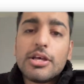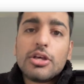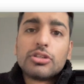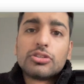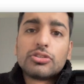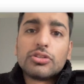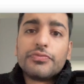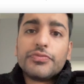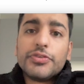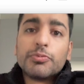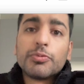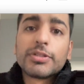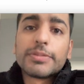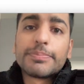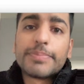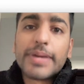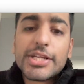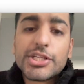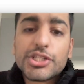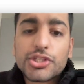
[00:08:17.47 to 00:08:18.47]
So if you want the
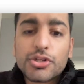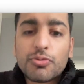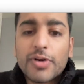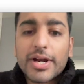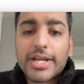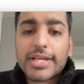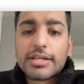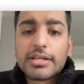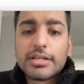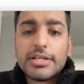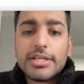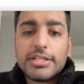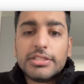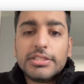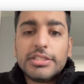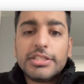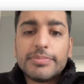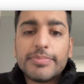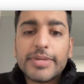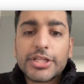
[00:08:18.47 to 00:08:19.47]
page to rank, you
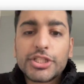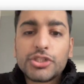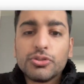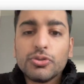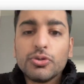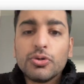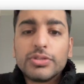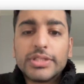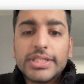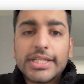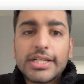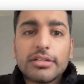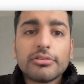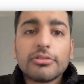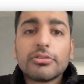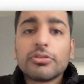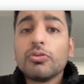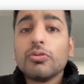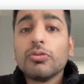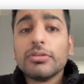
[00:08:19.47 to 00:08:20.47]
need to make sure the
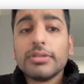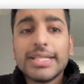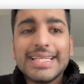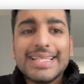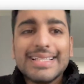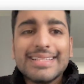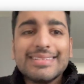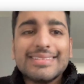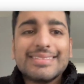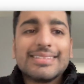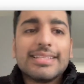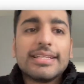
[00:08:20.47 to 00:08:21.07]
canonical is